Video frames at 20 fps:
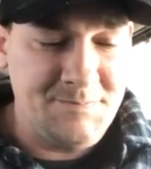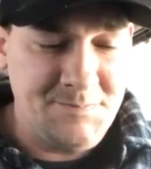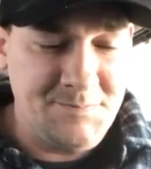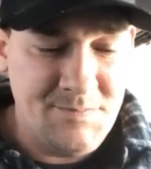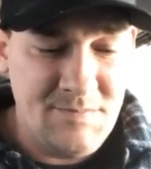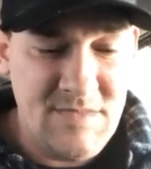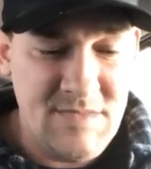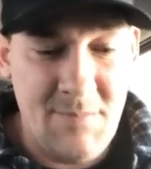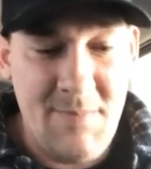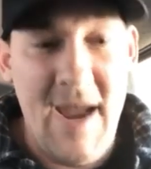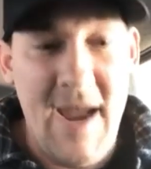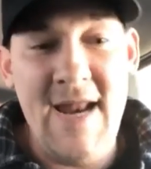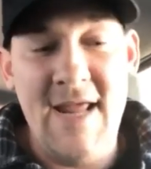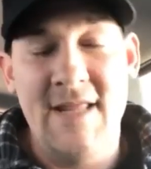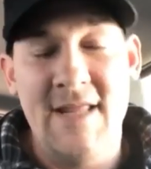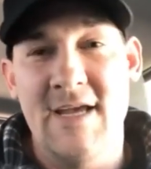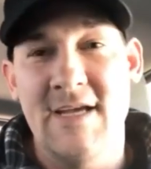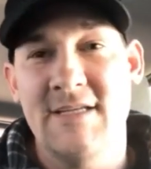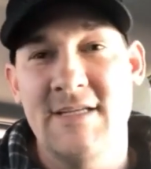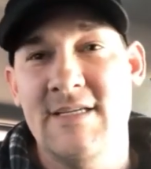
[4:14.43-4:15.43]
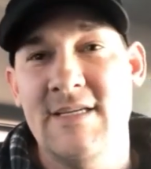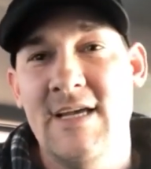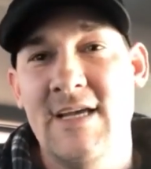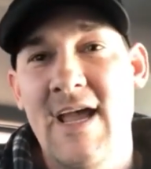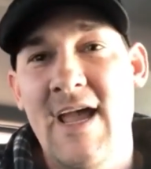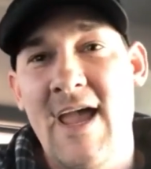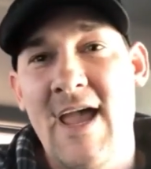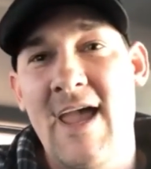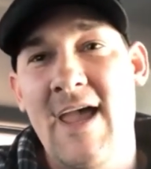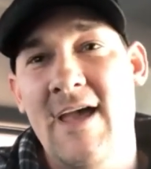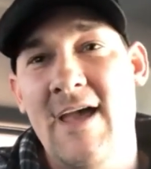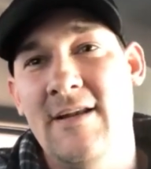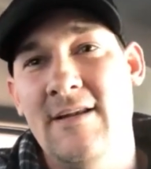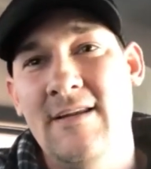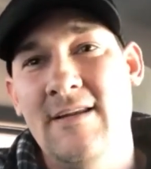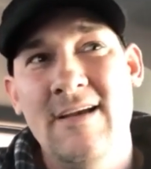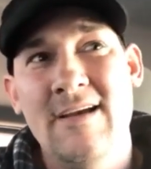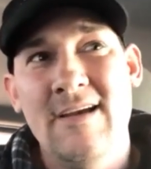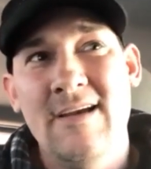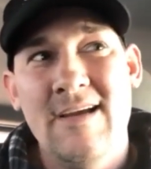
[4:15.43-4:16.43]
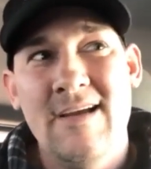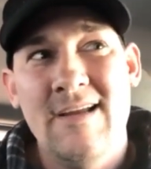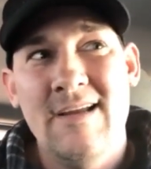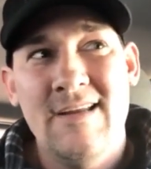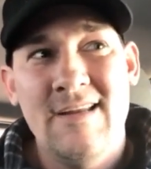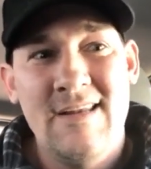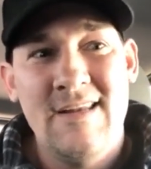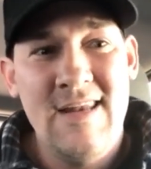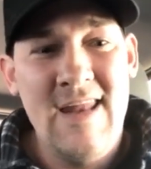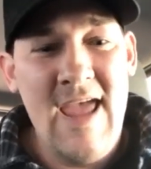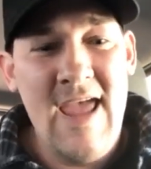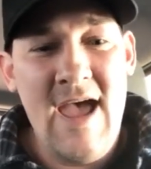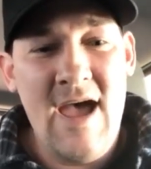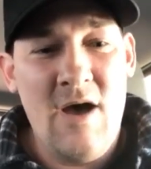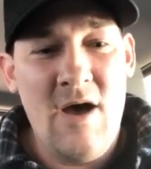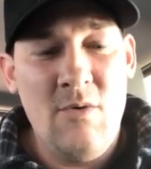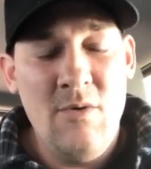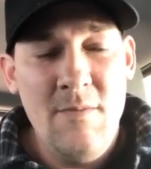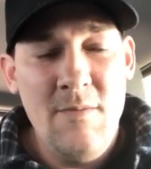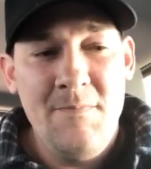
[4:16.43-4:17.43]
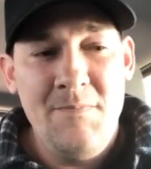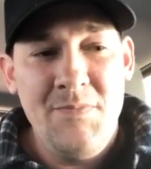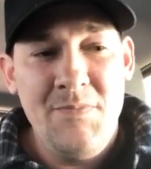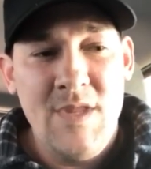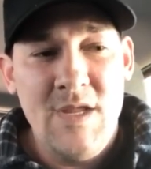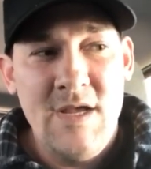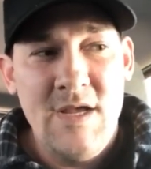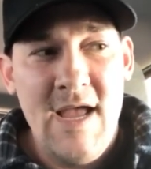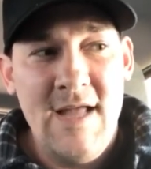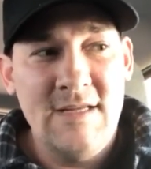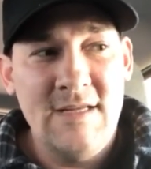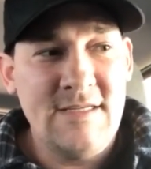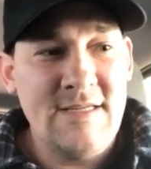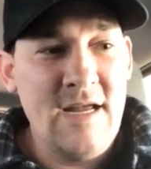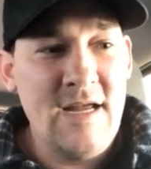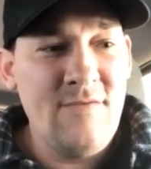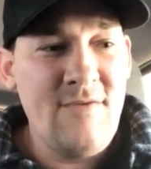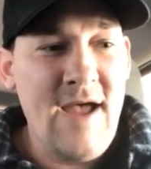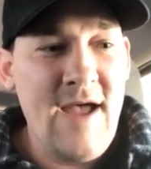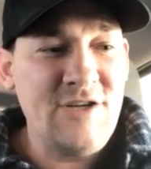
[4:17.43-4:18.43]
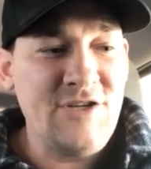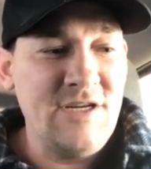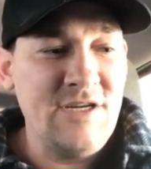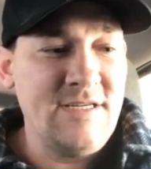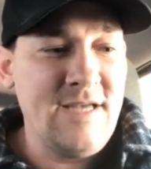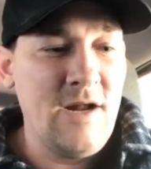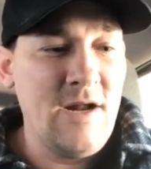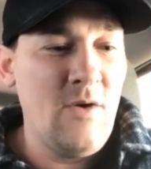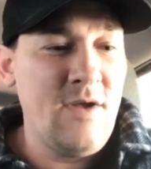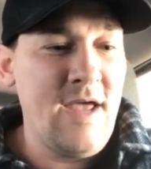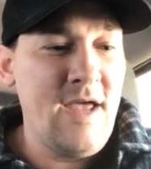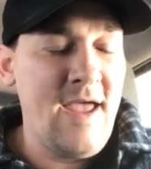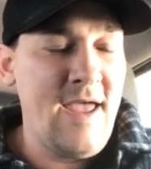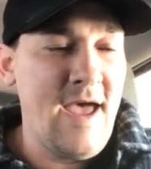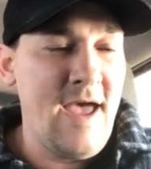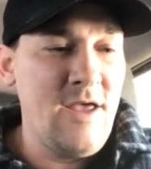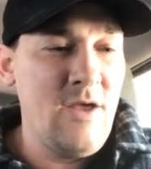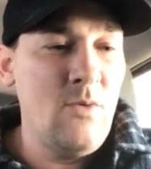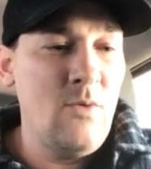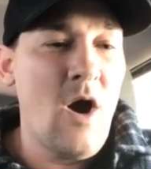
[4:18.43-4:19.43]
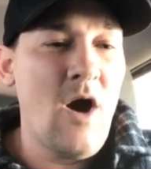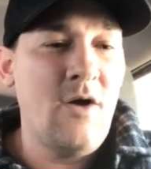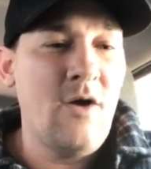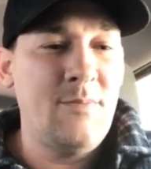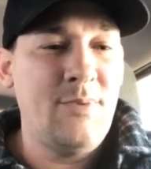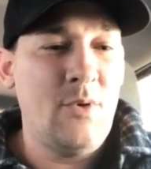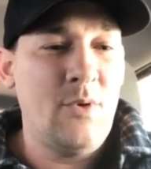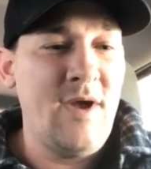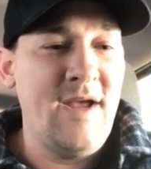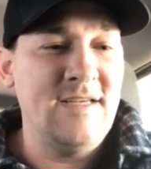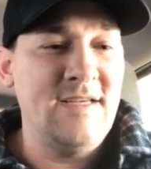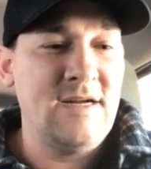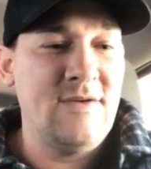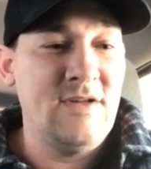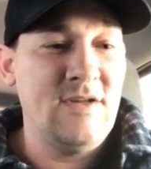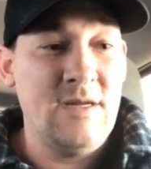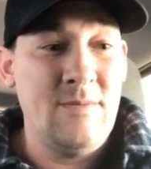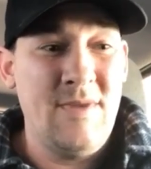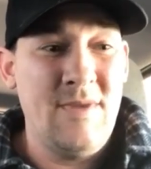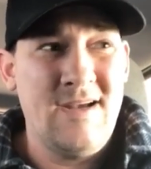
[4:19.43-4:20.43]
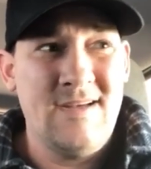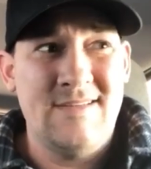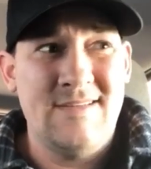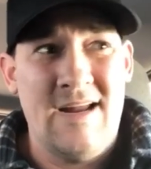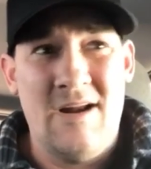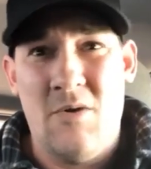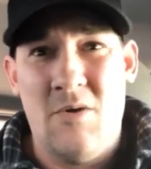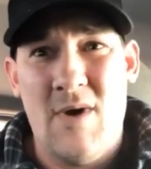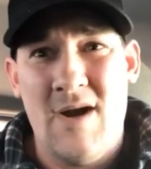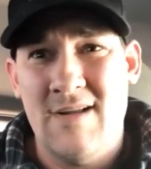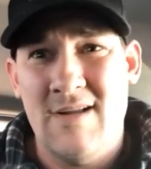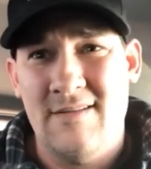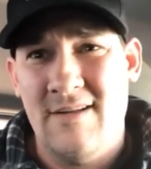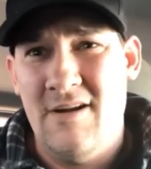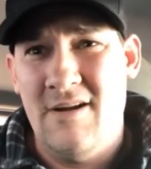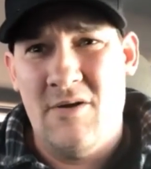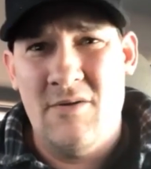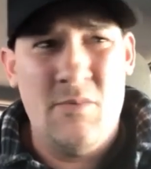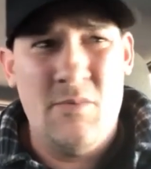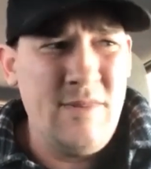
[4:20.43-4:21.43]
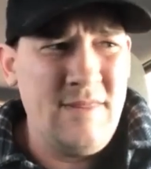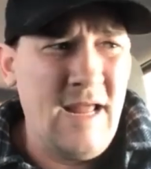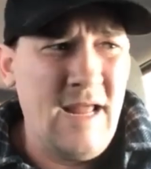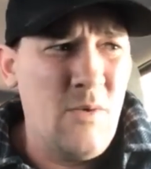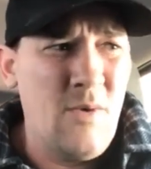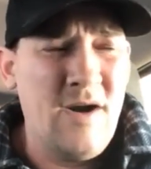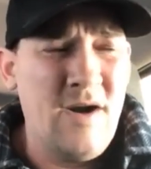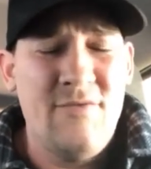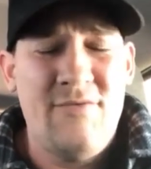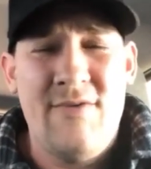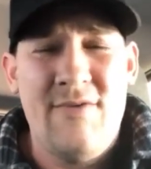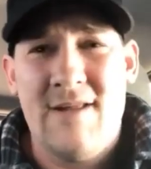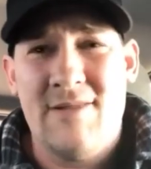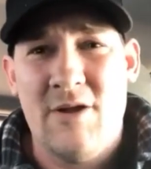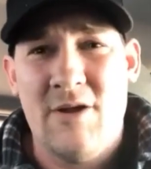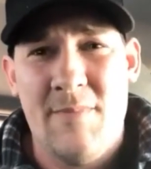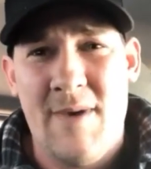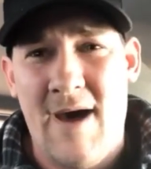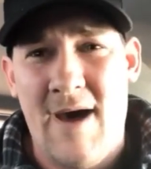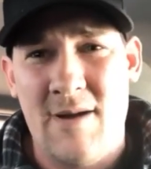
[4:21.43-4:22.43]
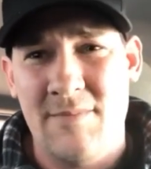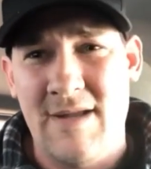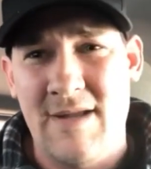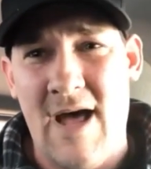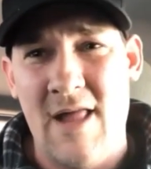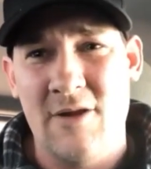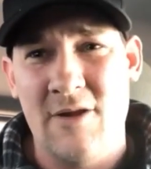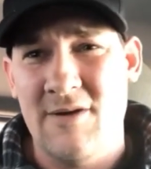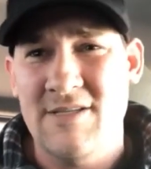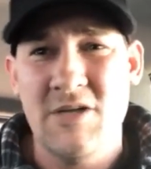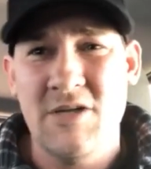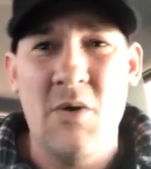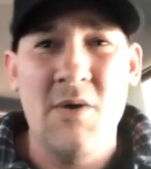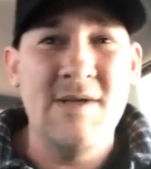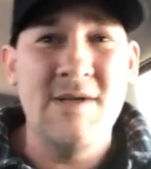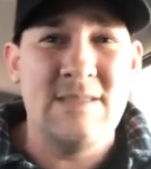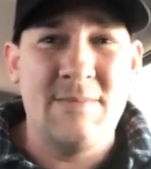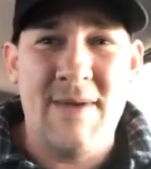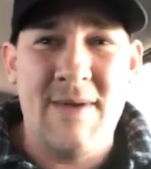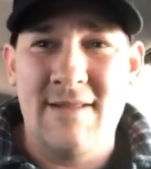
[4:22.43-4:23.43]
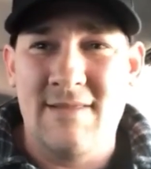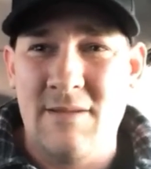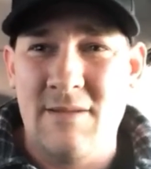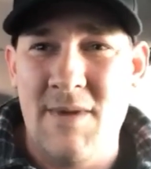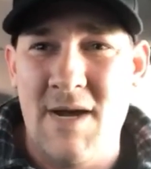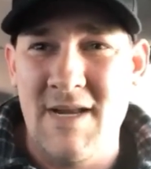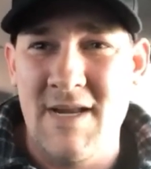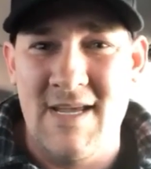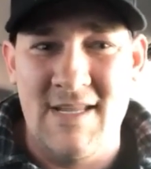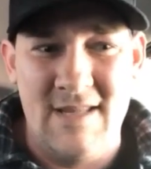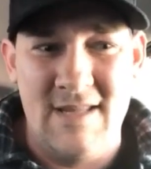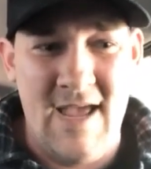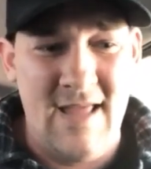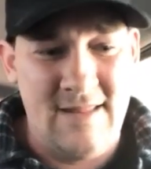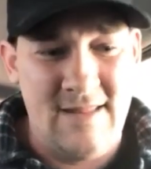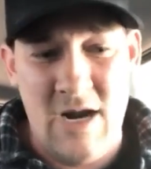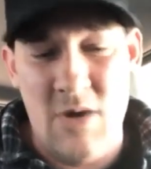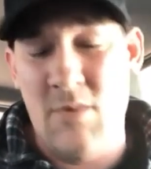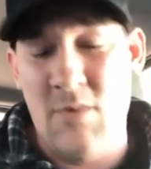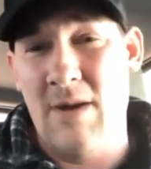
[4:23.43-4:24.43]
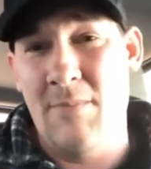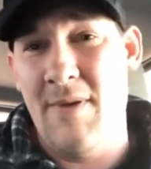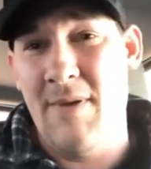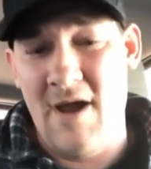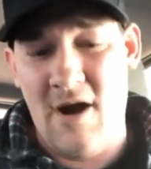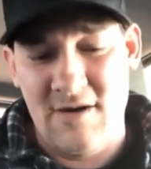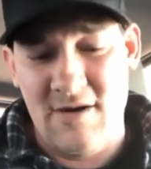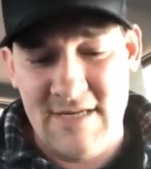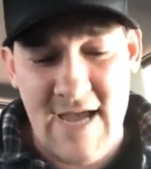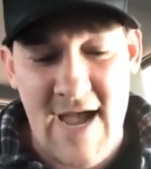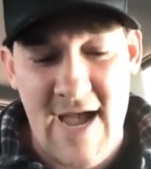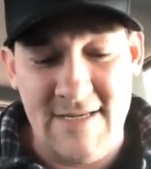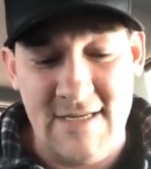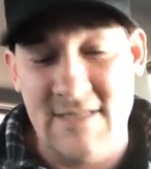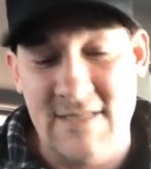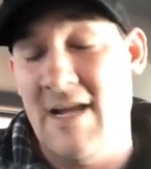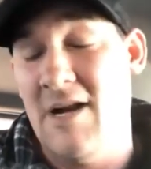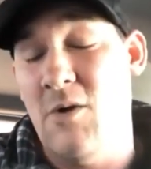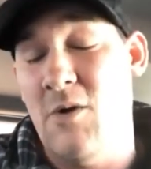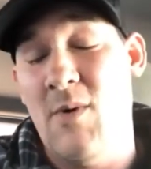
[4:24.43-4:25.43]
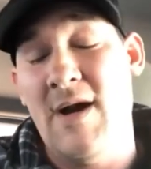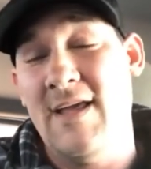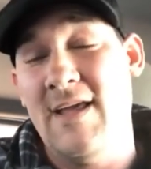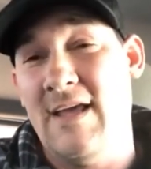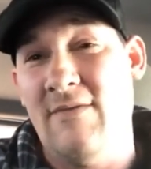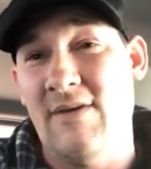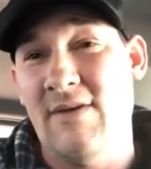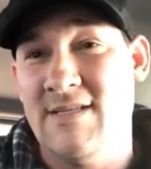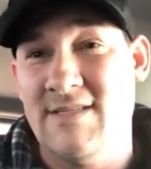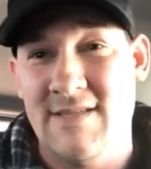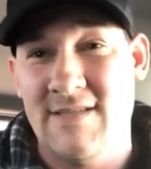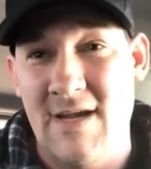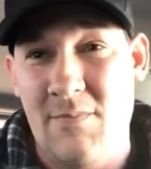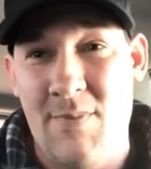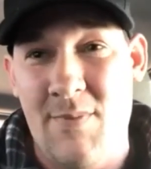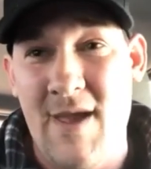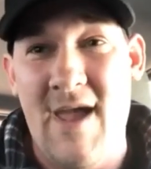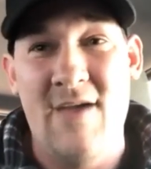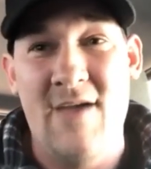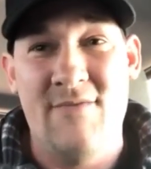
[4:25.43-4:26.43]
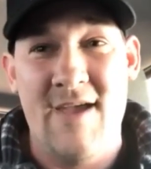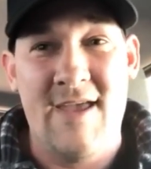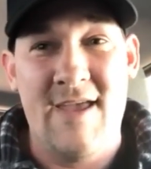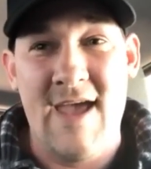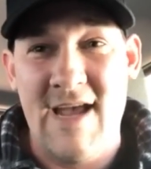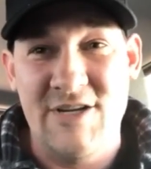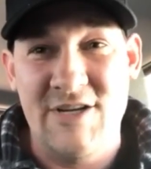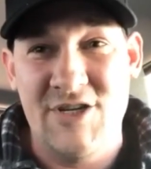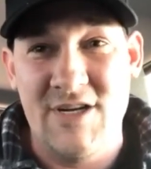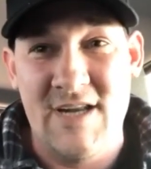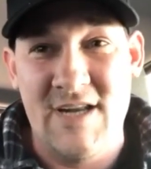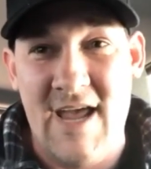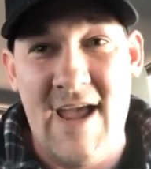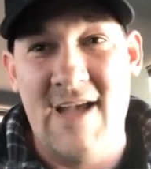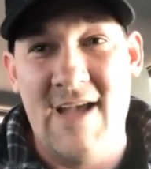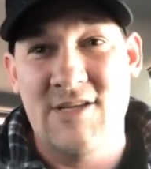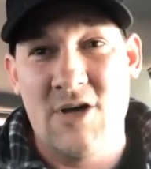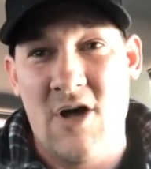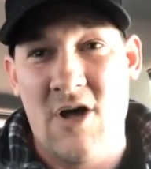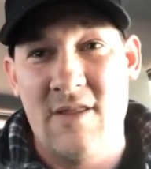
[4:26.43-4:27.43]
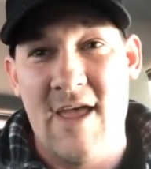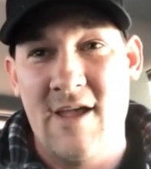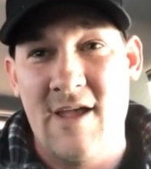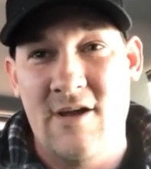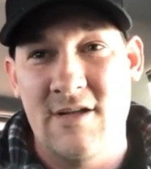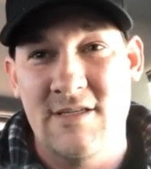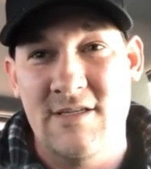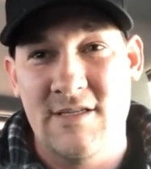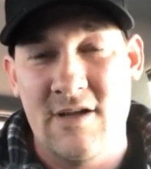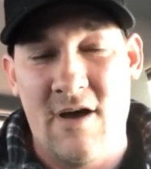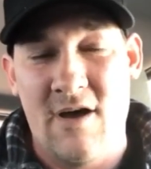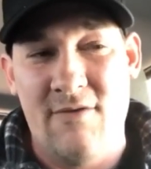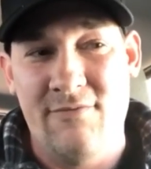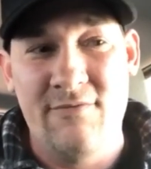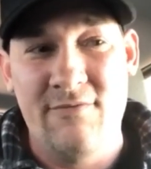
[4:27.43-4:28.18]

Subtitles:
debating this. And now, instead of actually saying, okay, yeah, you are employees and everything, because they don't want to, you know, they don't want to affect their bottom dollar. It's always about the money in the end. They don't want to pay our taxes. They don't want to give us sick pay, vacation days, all that good stuff,